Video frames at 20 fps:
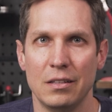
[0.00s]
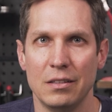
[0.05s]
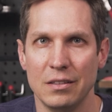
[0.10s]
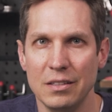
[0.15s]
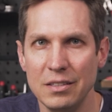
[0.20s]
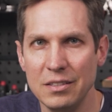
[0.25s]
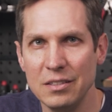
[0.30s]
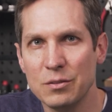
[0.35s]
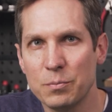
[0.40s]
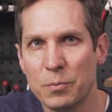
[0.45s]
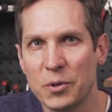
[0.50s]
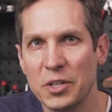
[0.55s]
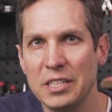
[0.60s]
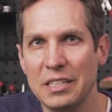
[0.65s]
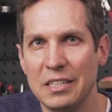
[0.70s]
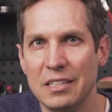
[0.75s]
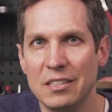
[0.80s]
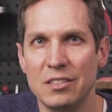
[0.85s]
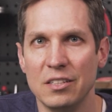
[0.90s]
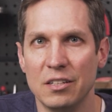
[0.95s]
This is
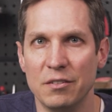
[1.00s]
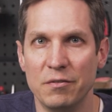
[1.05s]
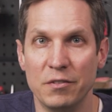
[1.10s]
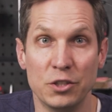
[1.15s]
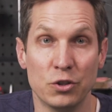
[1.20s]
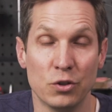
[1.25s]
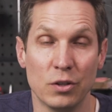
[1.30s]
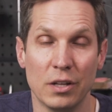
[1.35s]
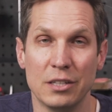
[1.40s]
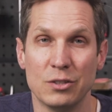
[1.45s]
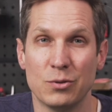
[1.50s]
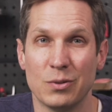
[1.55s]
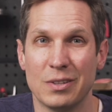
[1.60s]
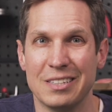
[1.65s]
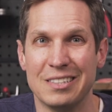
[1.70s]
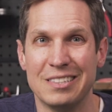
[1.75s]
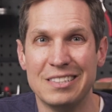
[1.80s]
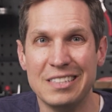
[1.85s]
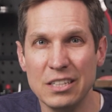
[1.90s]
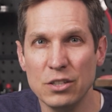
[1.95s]
pretty easy to visualize with
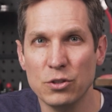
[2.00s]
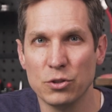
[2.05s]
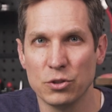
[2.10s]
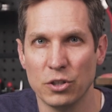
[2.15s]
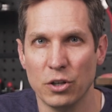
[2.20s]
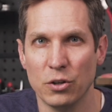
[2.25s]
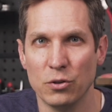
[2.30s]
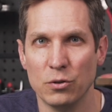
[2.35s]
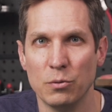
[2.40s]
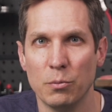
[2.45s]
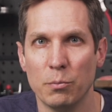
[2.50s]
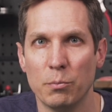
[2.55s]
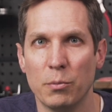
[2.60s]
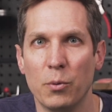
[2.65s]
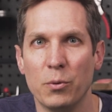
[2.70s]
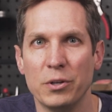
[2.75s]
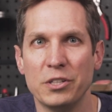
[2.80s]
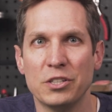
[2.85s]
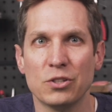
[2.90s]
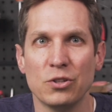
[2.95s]
a single tone,
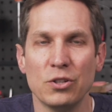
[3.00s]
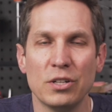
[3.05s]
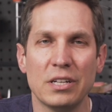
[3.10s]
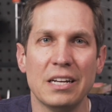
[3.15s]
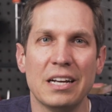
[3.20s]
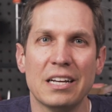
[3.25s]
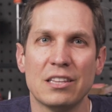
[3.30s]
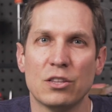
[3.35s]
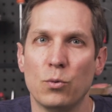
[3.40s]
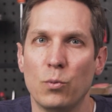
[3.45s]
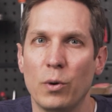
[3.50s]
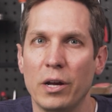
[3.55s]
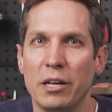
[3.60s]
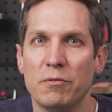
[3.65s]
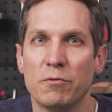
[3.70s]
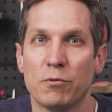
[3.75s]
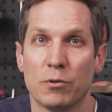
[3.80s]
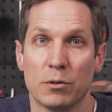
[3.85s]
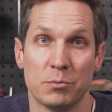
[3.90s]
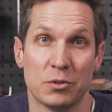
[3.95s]
but when you're looking at the
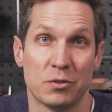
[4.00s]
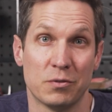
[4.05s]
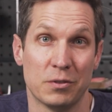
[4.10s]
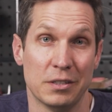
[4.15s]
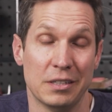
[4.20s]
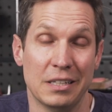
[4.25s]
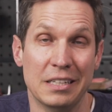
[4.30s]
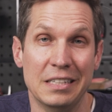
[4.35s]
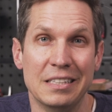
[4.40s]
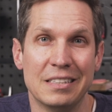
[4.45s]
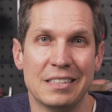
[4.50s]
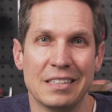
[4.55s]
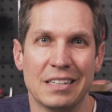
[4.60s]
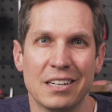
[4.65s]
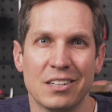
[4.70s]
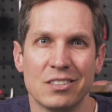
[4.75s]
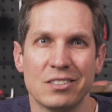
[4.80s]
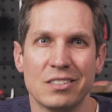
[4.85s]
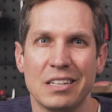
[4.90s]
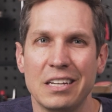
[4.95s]
waveforms for anything
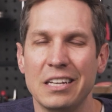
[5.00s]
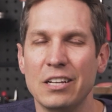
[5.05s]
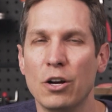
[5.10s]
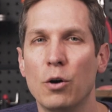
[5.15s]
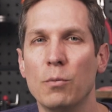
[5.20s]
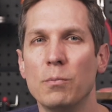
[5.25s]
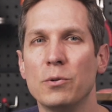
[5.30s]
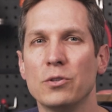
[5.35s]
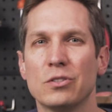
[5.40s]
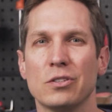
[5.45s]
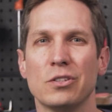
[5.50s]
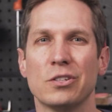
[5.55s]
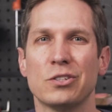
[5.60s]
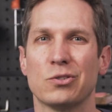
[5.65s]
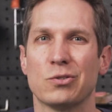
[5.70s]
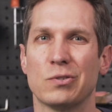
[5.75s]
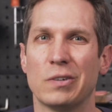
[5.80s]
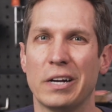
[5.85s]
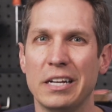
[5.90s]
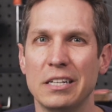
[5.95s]
else, it almost
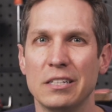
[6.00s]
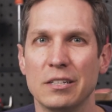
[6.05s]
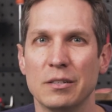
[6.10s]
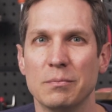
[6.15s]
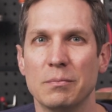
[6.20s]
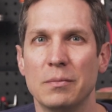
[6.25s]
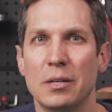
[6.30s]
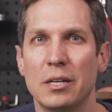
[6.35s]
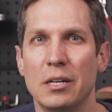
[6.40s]
looks random.